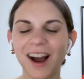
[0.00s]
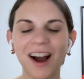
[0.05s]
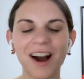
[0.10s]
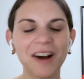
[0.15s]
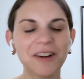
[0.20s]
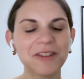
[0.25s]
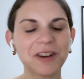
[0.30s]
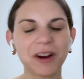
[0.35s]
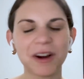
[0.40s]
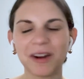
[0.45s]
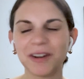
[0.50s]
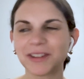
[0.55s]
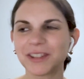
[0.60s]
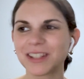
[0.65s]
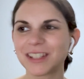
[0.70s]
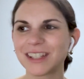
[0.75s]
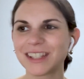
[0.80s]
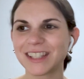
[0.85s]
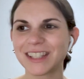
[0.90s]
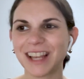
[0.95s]
Oh, no, I was
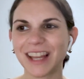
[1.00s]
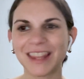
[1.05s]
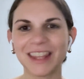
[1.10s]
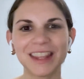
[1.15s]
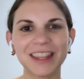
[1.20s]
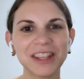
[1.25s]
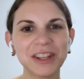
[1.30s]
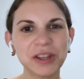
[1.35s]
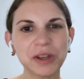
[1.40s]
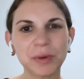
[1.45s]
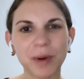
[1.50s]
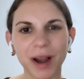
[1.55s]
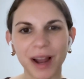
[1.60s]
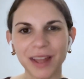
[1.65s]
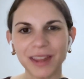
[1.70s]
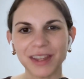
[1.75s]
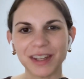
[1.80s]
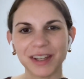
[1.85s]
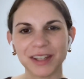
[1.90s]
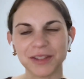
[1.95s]
just gonna say, I think the
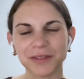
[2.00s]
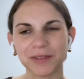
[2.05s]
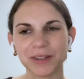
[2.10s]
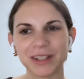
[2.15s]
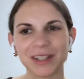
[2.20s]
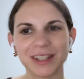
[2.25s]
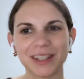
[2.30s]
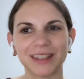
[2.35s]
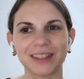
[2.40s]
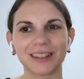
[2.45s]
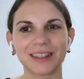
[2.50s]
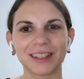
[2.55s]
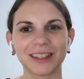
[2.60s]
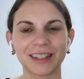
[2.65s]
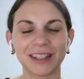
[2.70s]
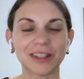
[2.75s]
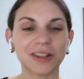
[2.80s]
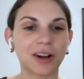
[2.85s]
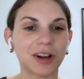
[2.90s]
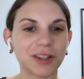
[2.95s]
UI thing is really
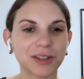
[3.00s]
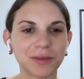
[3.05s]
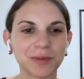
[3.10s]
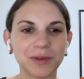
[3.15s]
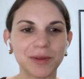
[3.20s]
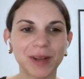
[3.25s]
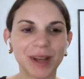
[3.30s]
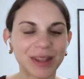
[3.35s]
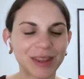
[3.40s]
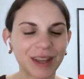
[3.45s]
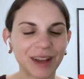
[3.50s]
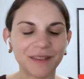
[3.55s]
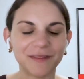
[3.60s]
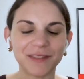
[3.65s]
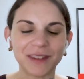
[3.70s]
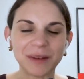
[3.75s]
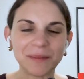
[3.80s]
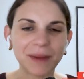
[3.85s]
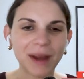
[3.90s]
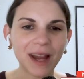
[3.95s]
that's awesome you get that
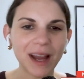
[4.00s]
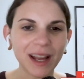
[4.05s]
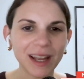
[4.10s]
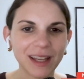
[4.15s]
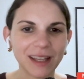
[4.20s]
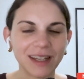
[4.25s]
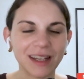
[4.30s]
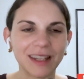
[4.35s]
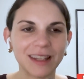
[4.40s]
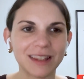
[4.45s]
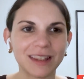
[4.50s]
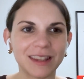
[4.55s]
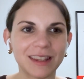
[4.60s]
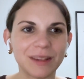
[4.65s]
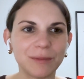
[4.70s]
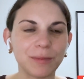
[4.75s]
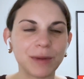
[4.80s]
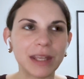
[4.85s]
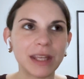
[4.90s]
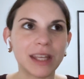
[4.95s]
feedback, and
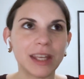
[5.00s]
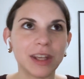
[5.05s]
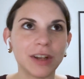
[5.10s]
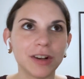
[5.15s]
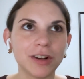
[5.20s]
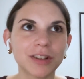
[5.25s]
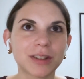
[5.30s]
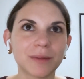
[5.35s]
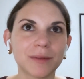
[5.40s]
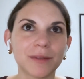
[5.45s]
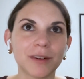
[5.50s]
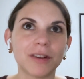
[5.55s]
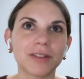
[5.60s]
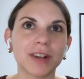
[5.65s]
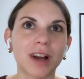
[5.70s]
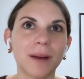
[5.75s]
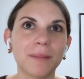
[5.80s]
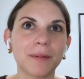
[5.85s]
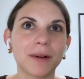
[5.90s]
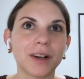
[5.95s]
we hear some of our
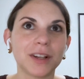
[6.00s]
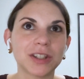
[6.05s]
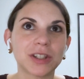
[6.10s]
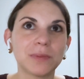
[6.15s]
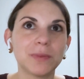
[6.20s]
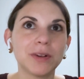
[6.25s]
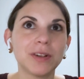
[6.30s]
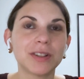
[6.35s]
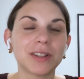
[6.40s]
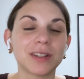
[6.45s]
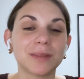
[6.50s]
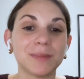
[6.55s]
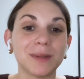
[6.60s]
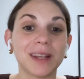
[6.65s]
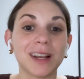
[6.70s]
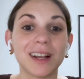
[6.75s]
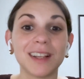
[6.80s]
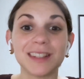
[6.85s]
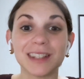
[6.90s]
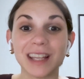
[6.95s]
top customers, it's
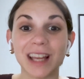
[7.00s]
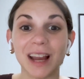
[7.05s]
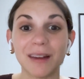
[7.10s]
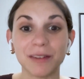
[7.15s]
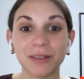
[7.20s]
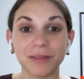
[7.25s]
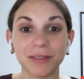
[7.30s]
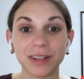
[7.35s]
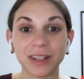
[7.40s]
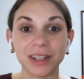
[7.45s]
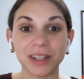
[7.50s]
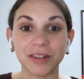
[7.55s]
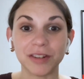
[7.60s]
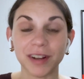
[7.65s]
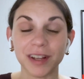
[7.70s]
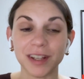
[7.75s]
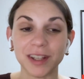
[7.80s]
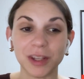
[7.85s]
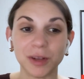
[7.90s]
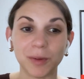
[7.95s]
because they have a really
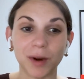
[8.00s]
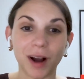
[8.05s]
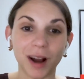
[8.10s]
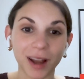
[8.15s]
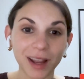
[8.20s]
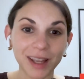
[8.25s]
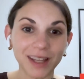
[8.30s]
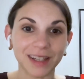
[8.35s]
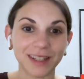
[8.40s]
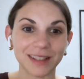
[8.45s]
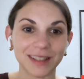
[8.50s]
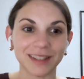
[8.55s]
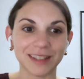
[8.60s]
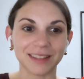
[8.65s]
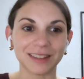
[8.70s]
great UI, and it's